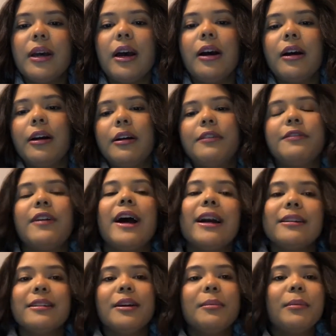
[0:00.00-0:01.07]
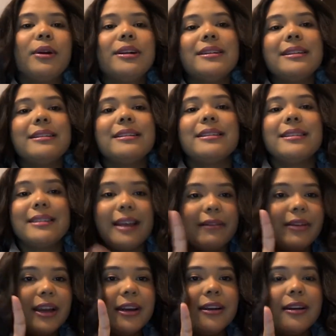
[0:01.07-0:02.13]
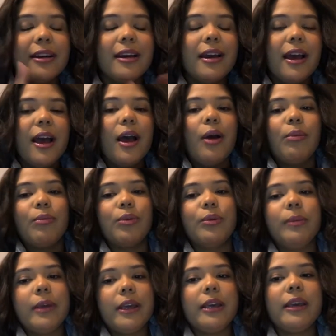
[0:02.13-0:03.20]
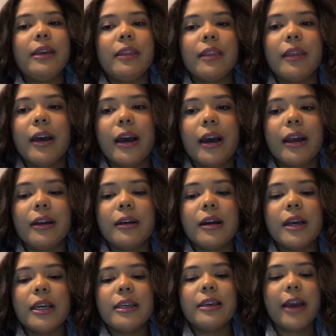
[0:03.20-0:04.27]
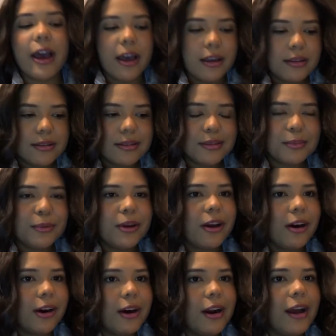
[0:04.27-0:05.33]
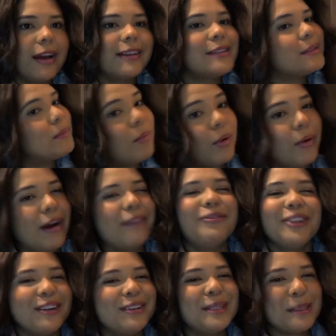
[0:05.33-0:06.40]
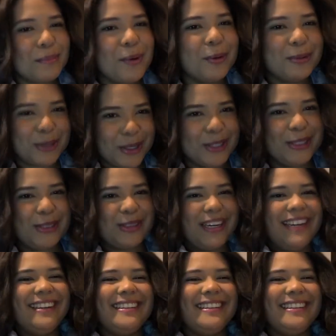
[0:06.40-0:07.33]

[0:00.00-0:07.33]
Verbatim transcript: Our fact number seven will be that yes, we are a small, a very small country.